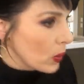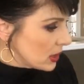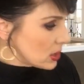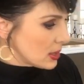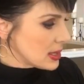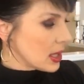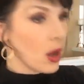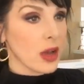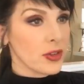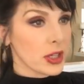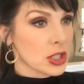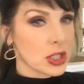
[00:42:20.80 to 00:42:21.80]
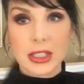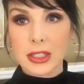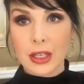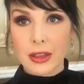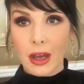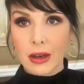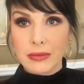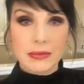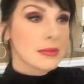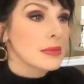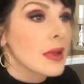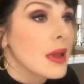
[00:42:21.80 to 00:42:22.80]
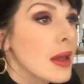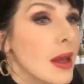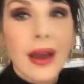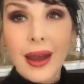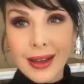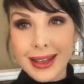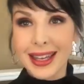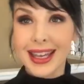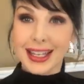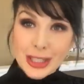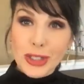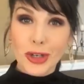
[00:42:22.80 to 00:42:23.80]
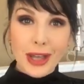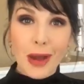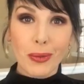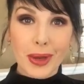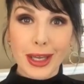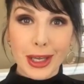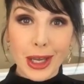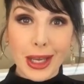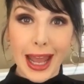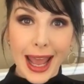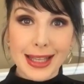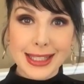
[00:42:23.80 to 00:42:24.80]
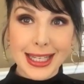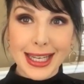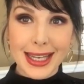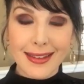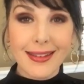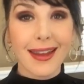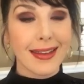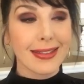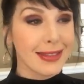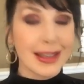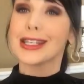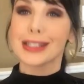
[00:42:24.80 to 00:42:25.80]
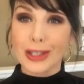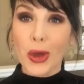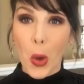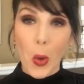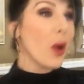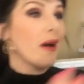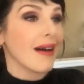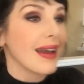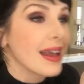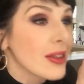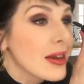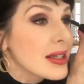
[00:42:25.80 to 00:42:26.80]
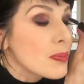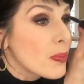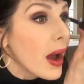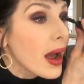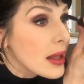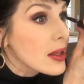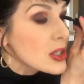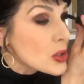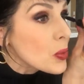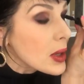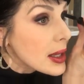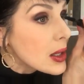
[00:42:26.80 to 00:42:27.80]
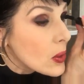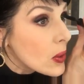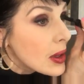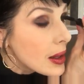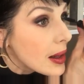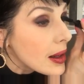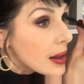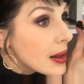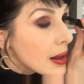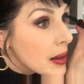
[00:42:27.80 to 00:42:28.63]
Wait till you see how I finish this look though. It's turned out really good, hasn't it? Like, this is cool. It looks really cool.